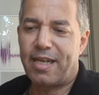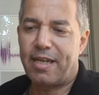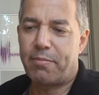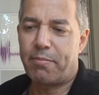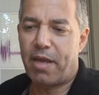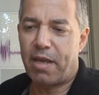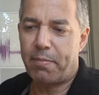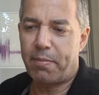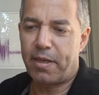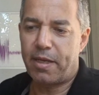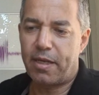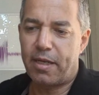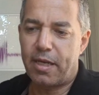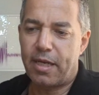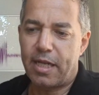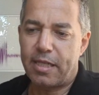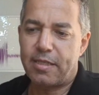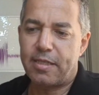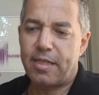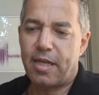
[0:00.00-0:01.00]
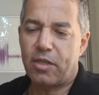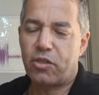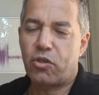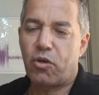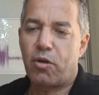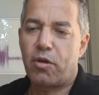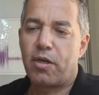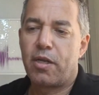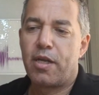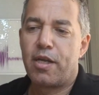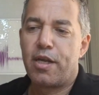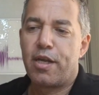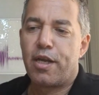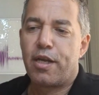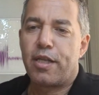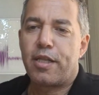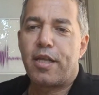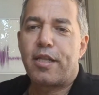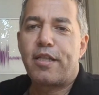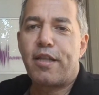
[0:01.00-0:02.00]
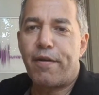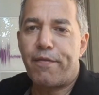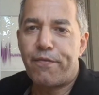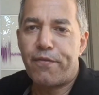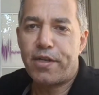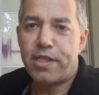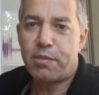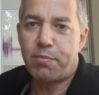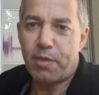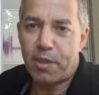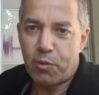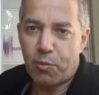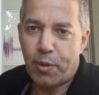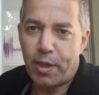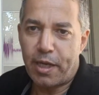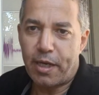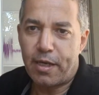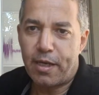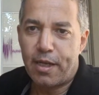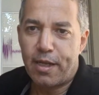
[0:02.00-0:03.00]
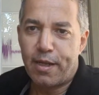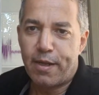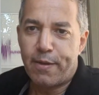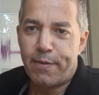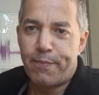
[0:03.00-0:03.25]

And maybe let's touch on the difference between